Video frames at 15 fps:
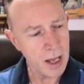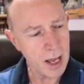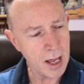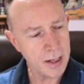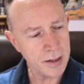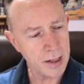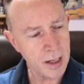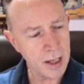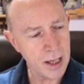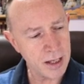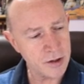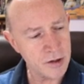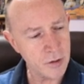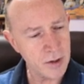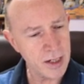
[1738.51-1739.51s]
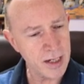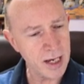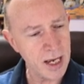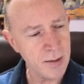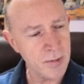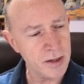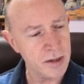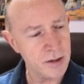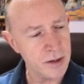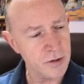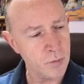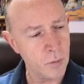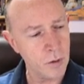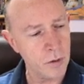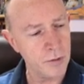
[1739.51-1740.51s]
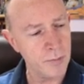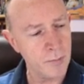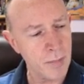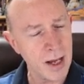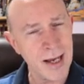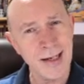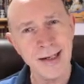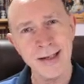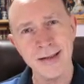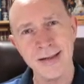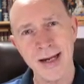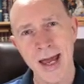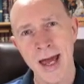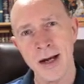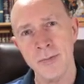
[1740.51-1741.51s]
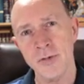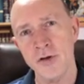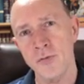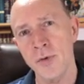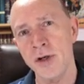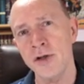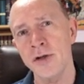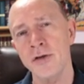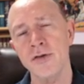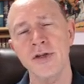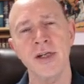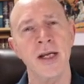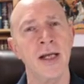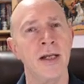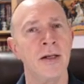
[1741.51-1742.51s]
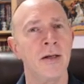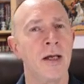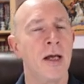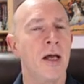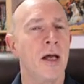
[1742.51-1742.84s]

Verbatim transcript: And, uh, and so he came into this world minus Adam's original sin.